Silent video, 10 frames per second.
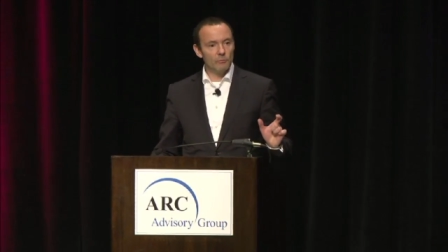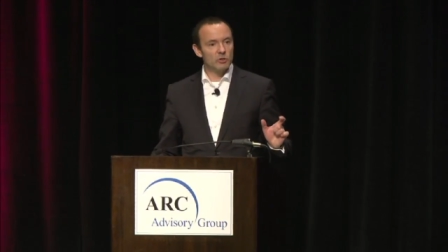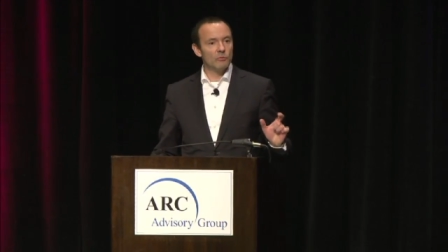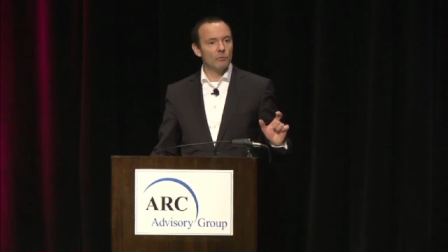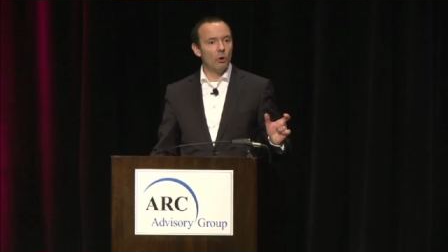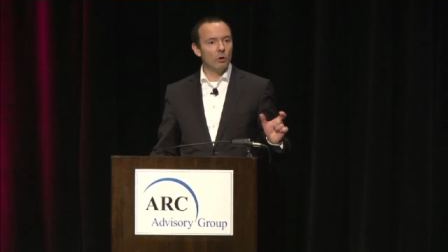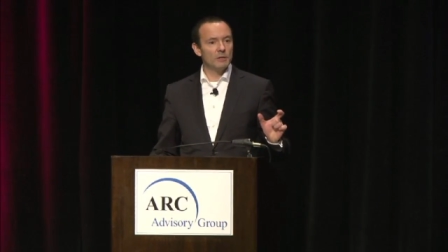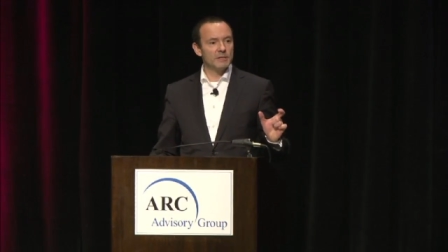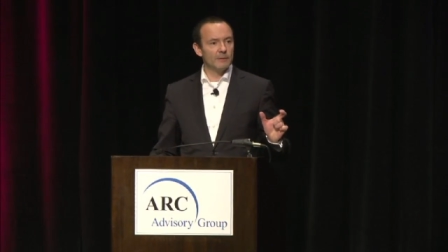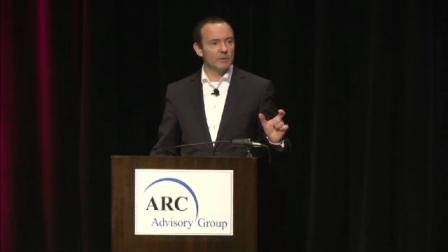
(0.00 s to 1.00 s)
from
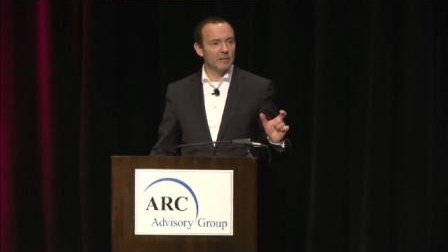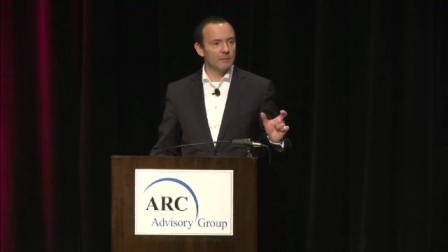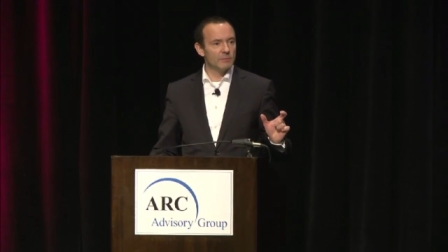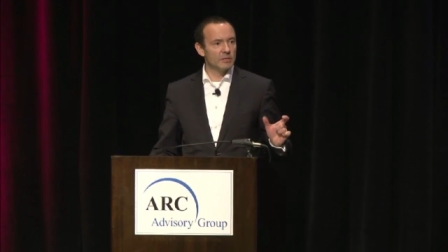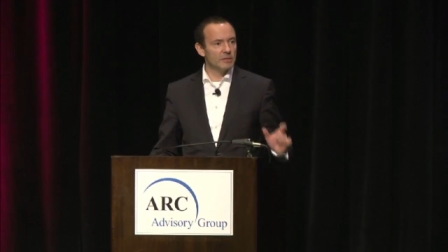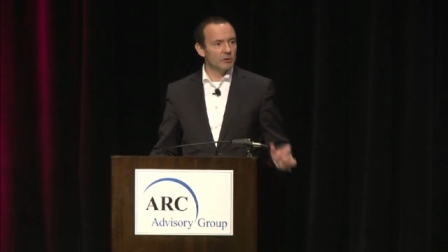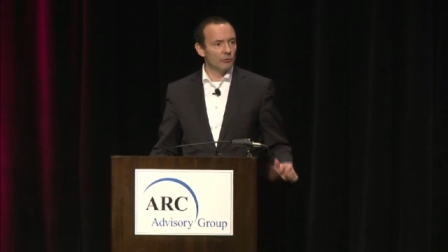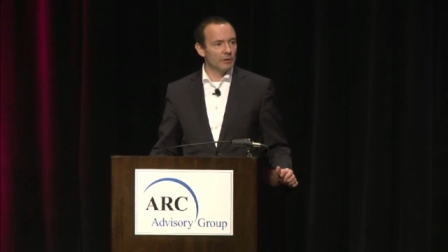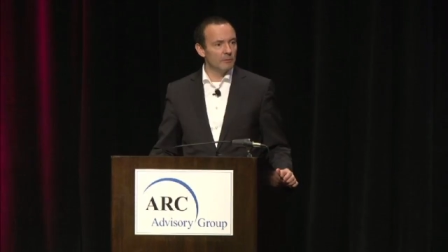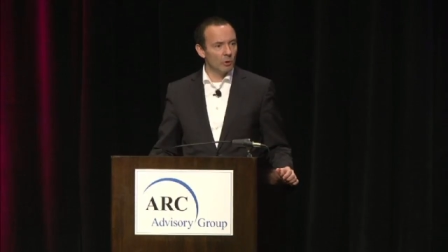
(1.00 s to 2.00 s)
small, sometimes
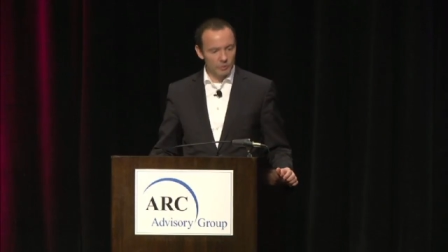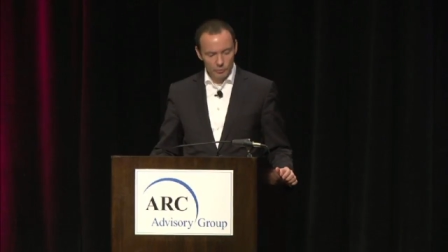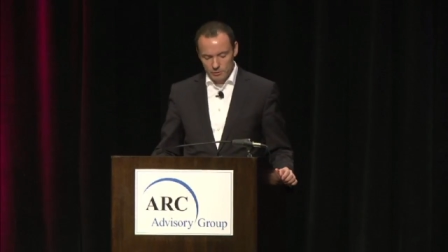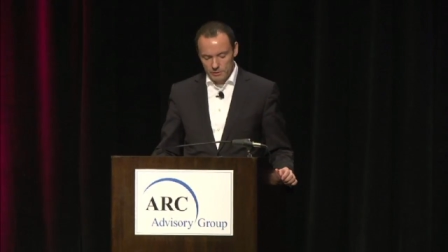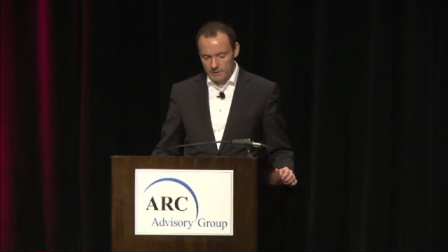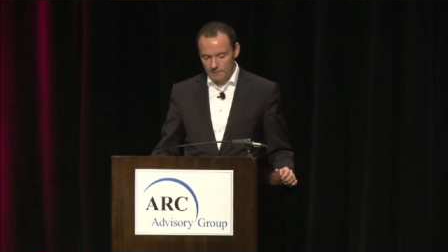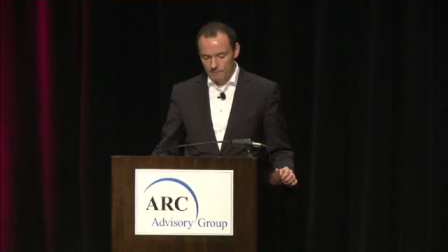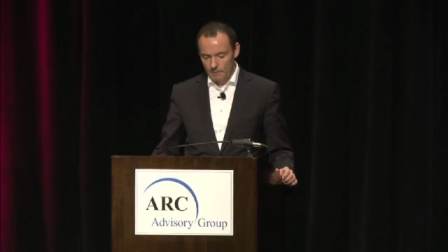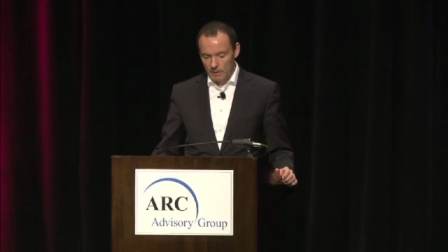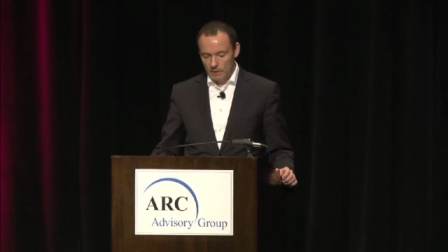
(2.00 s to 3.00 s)
discrete modules,